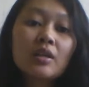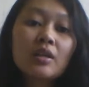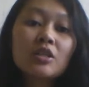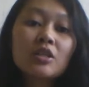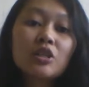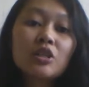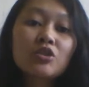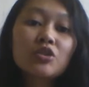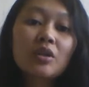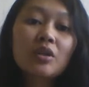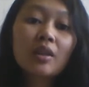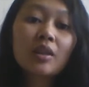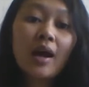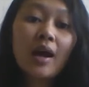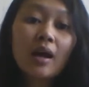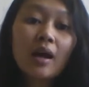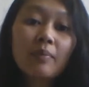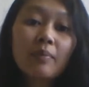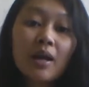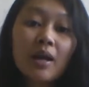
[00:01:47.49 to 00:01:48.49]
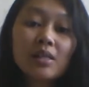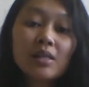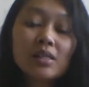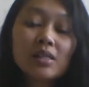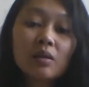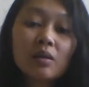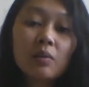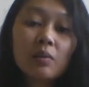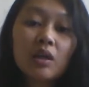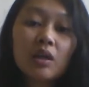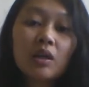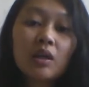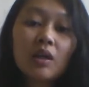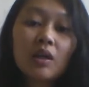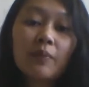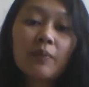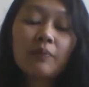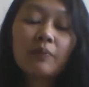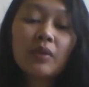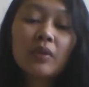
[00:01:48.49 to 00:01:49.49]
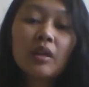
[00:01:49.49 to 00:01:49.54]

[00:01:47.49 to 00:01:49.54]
to treat the hypoxemia,